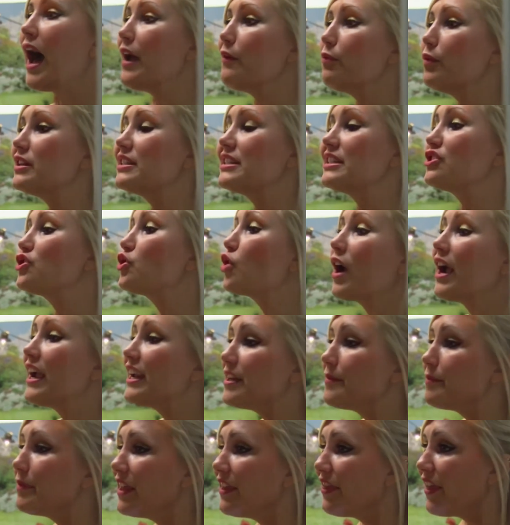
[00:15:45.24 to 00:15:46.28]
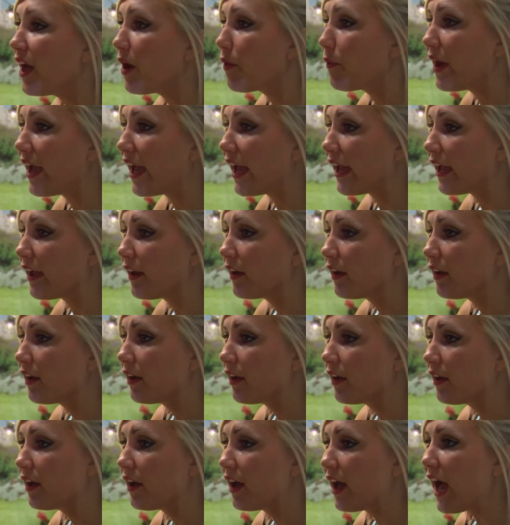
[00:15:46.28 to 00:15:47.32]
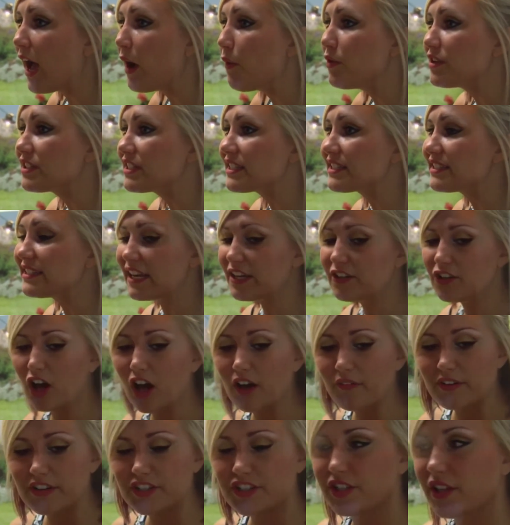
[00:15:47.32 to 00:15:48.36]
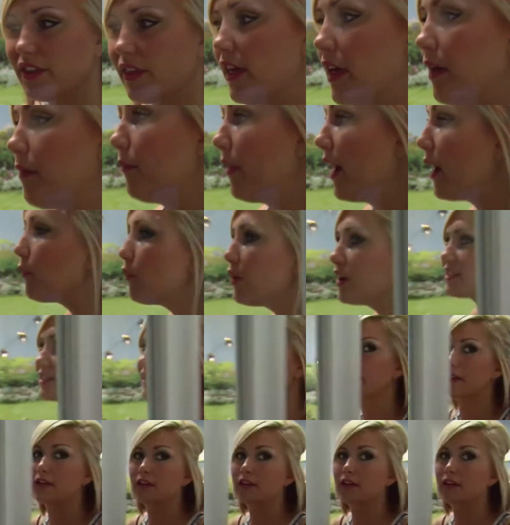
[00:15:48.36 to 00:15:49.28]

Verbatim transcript: with Erica's boyfriend's friend. This prompted a large reaction from Callie while